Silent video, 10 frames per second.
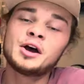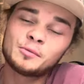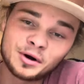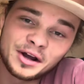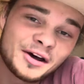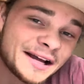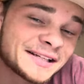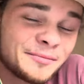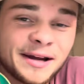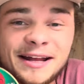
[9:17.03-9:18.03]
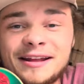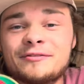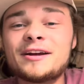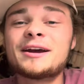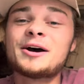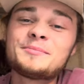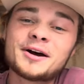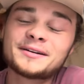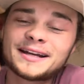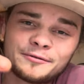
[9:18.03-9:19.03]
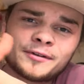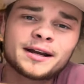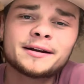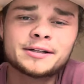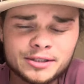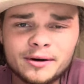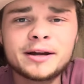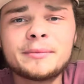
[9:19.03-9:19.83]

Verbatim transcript: Well, y'all, that's going to be the end of the video. Hope y'all did freaking enjoy it,